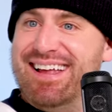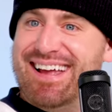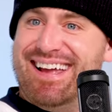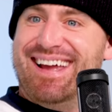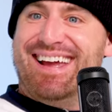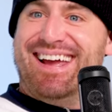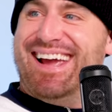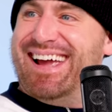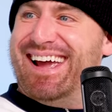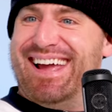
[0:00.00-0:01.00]
so if you walk in,
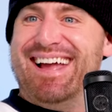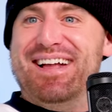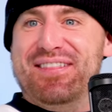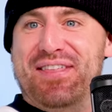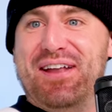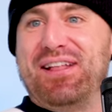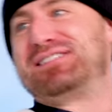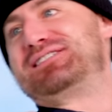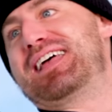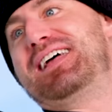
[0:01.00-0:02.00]
if you walk in
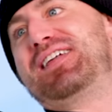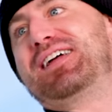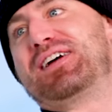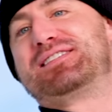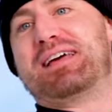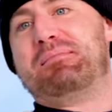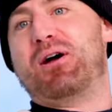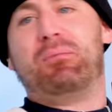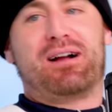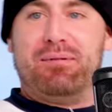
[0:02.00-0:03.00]
like, to do, if you like walk, send
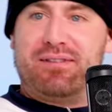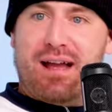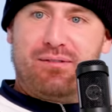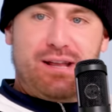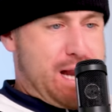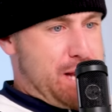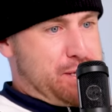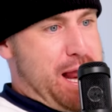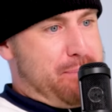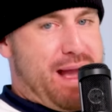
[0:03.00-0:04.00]
me home a couple times, like
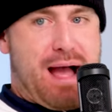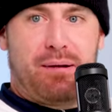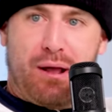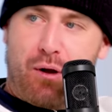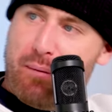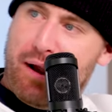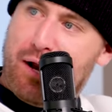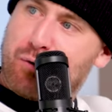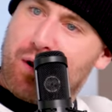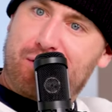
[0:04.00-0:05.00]
not today, Bob. I'm like, what do
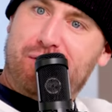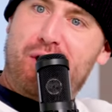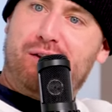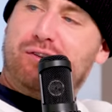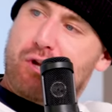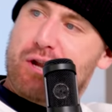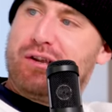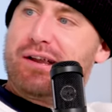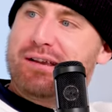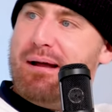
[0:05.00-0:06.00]
you mean? Twenty six hours
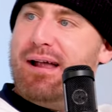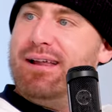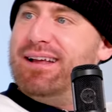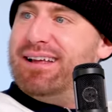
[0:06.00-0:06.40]
of Like that